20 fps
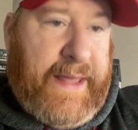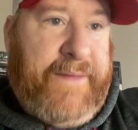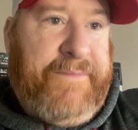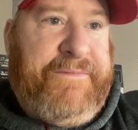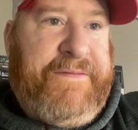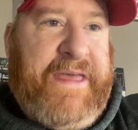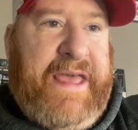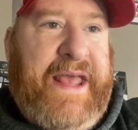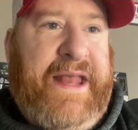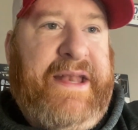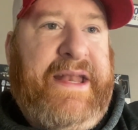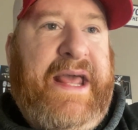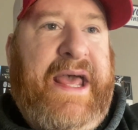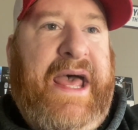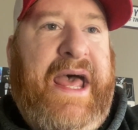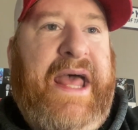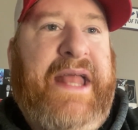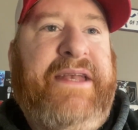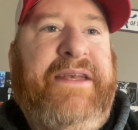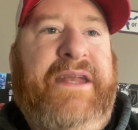Then
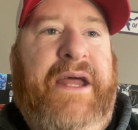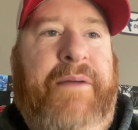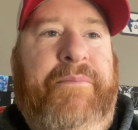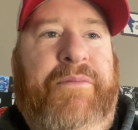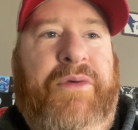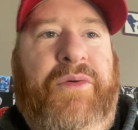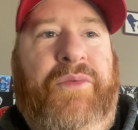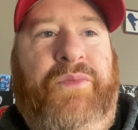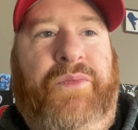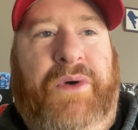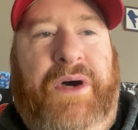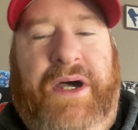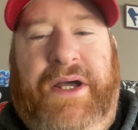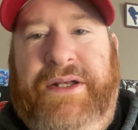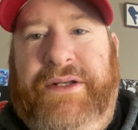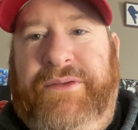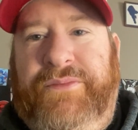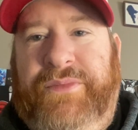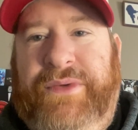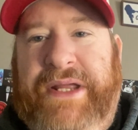at number
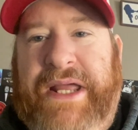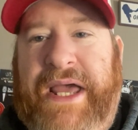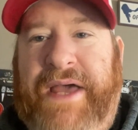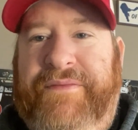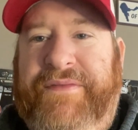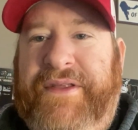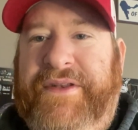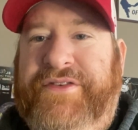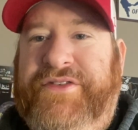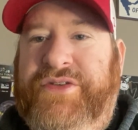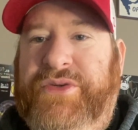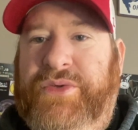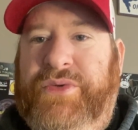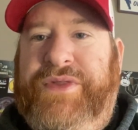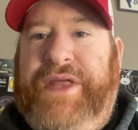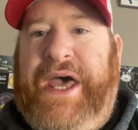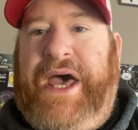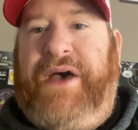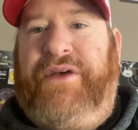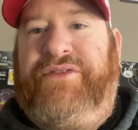1, we have the
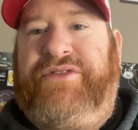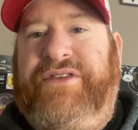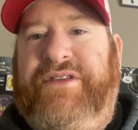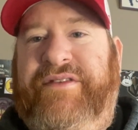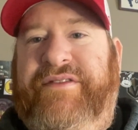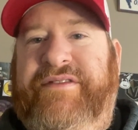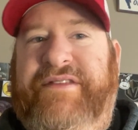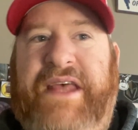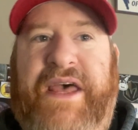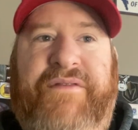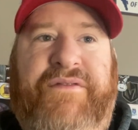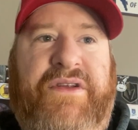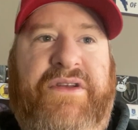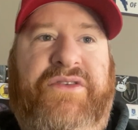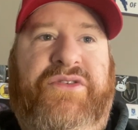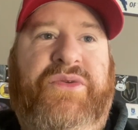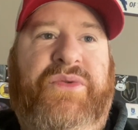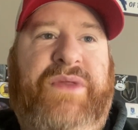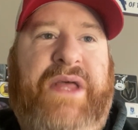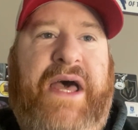
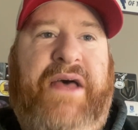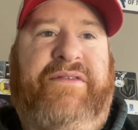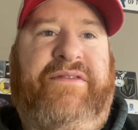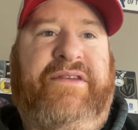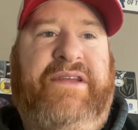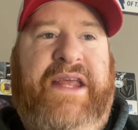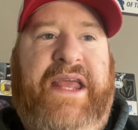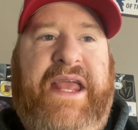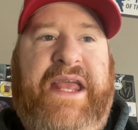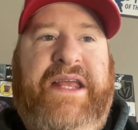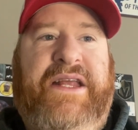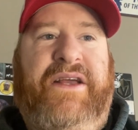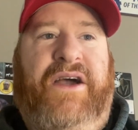2007-2008